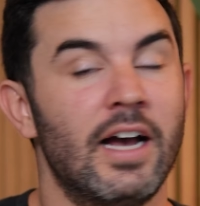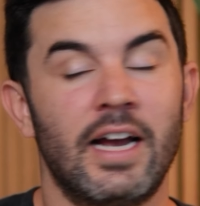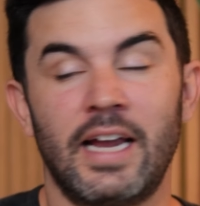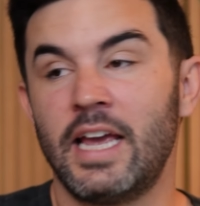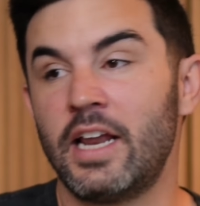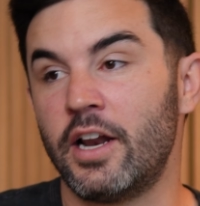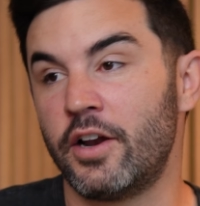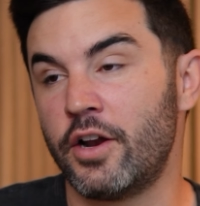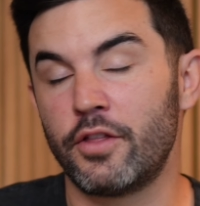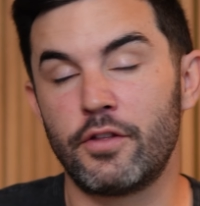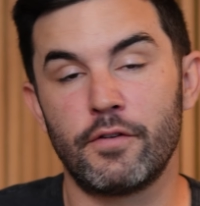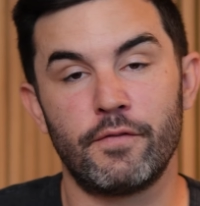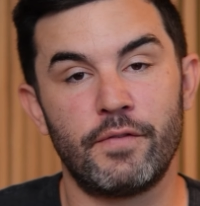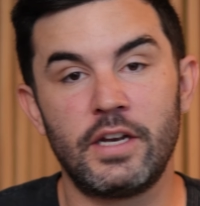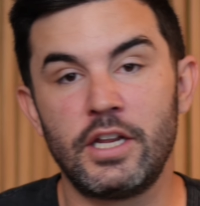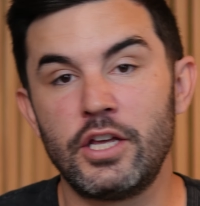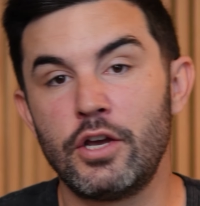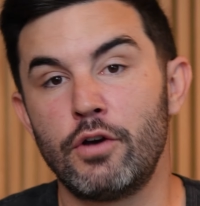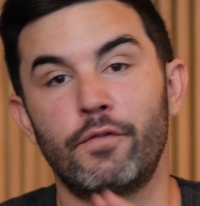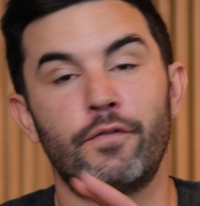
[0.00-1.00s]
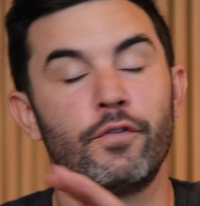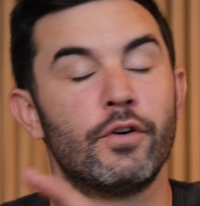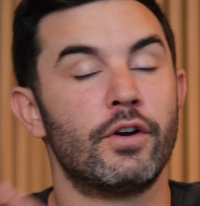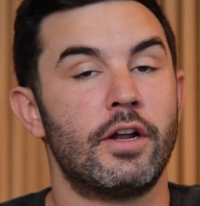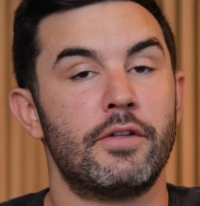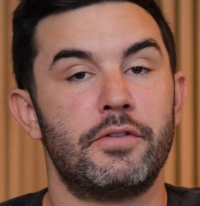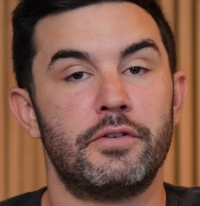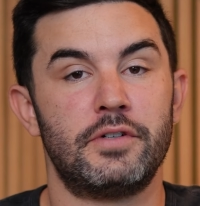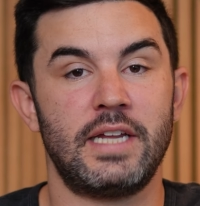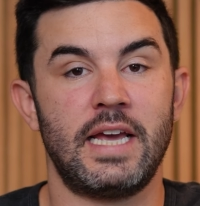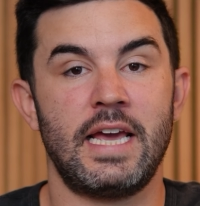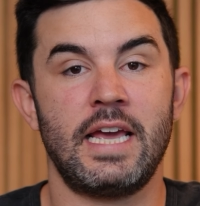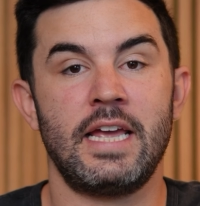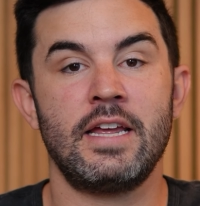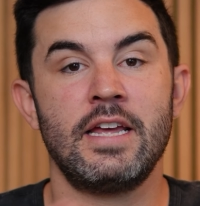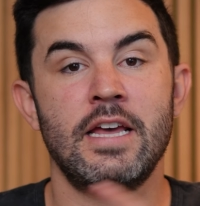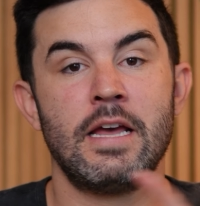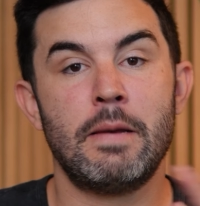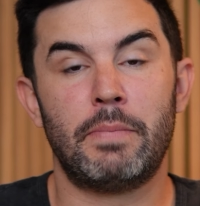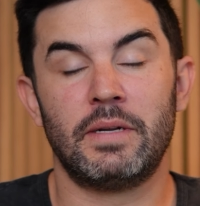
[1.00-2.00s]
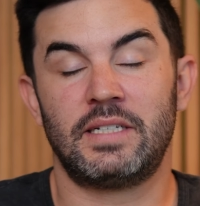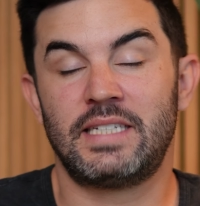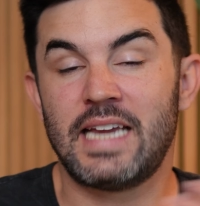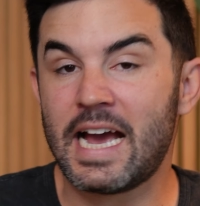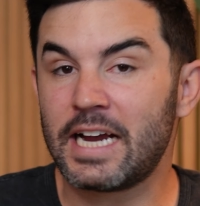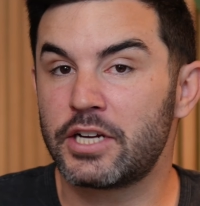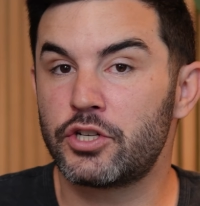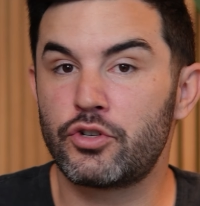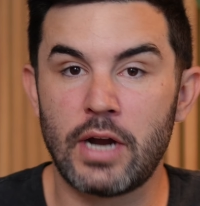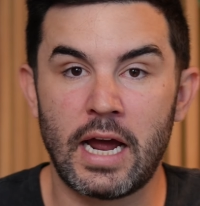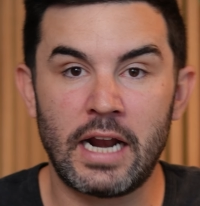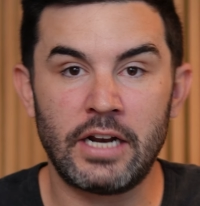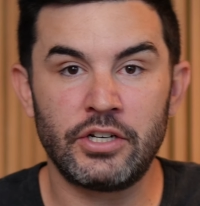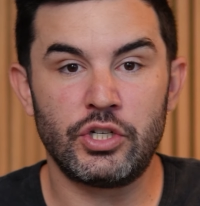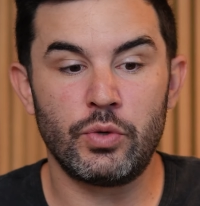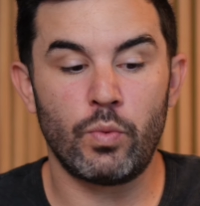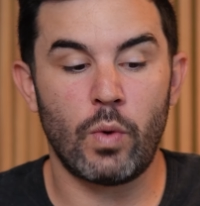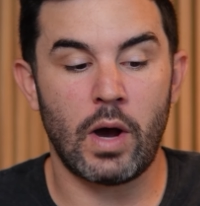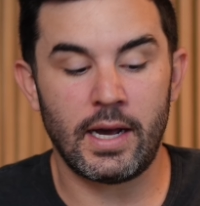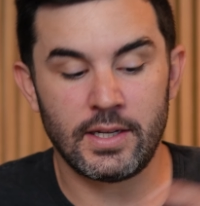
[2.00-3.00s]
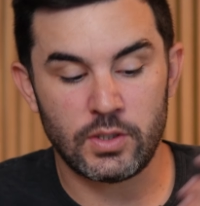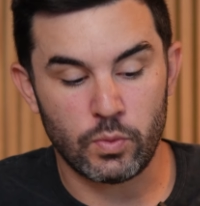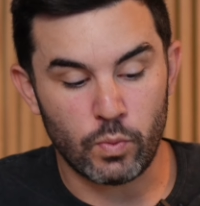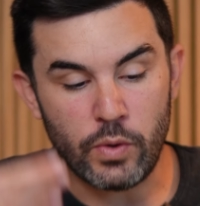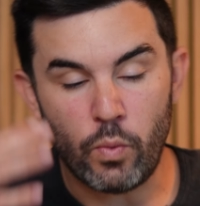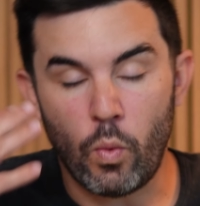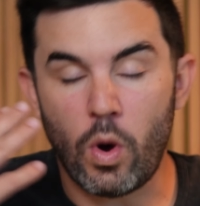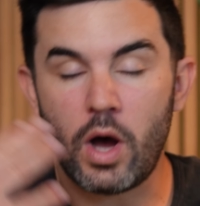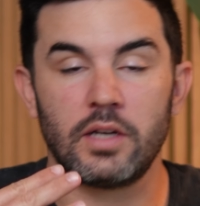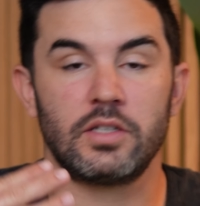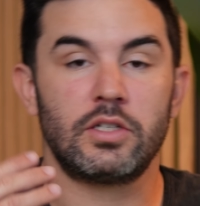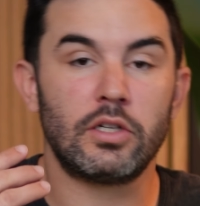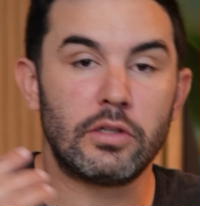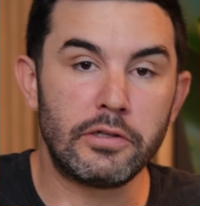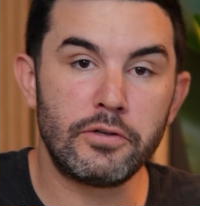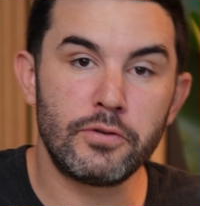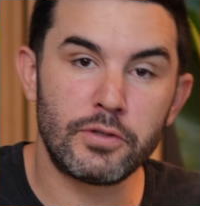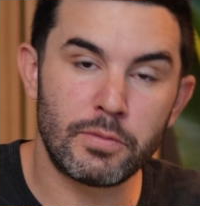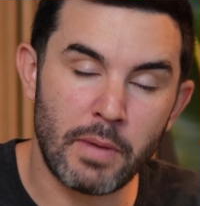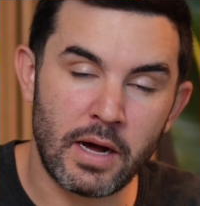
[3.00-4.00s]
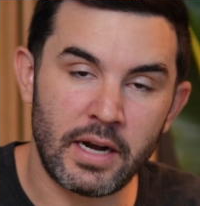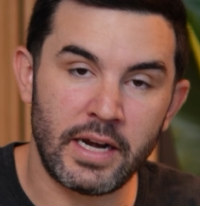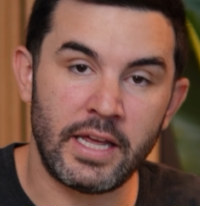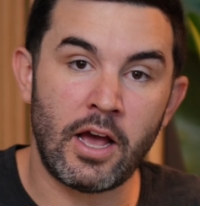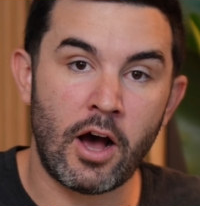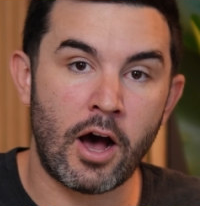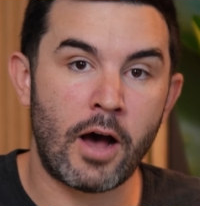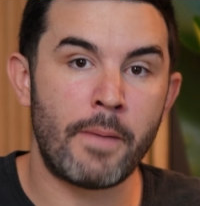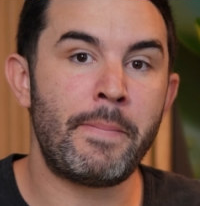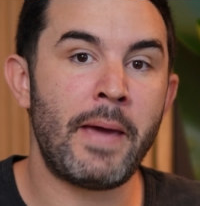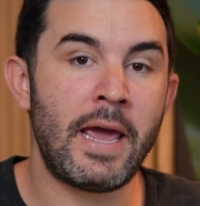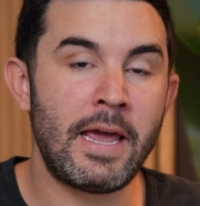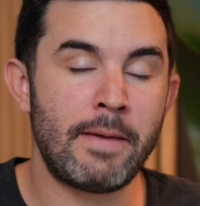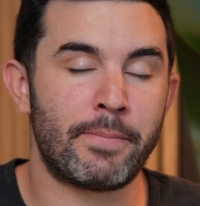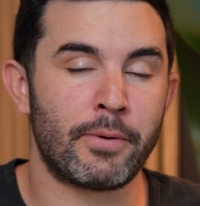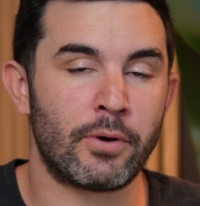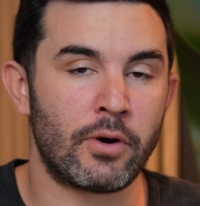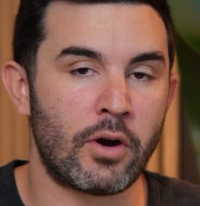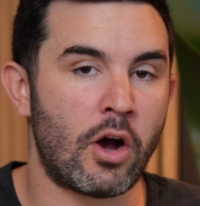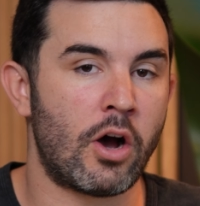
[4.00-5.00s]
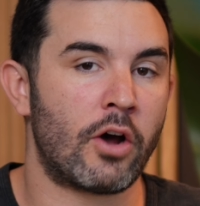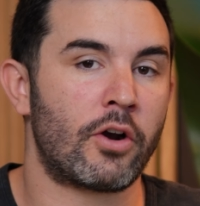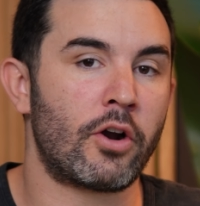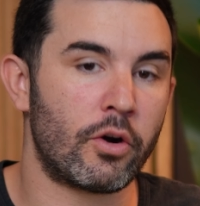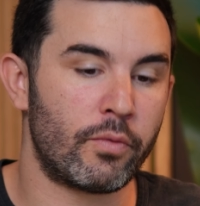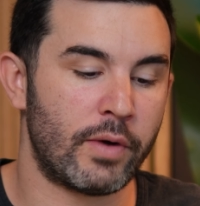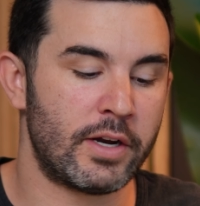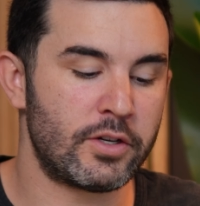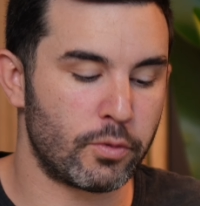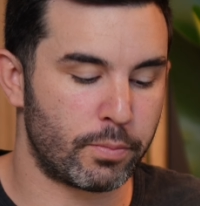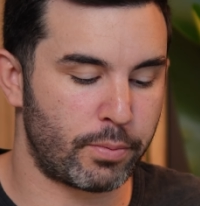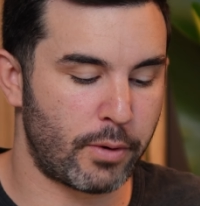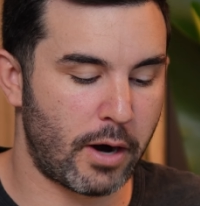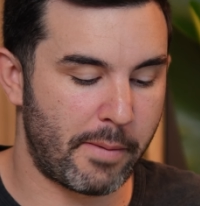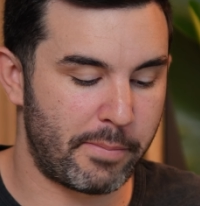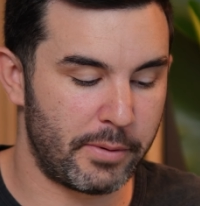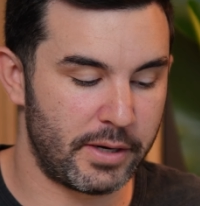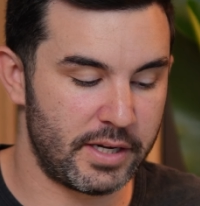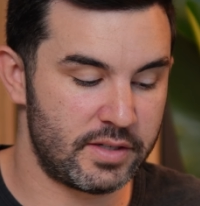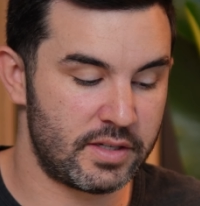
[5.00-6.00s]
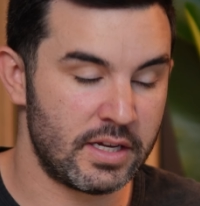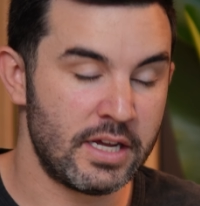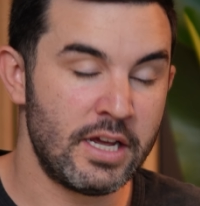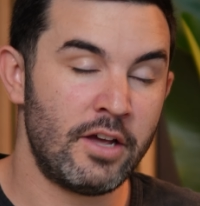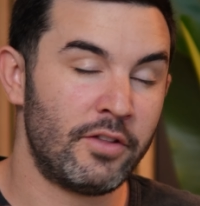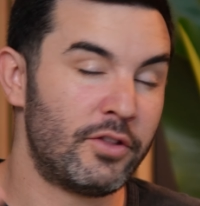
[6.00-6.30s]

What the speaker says: Again, another video for another day, but tax strategy wise, we want to lose money on paper on our rental properties.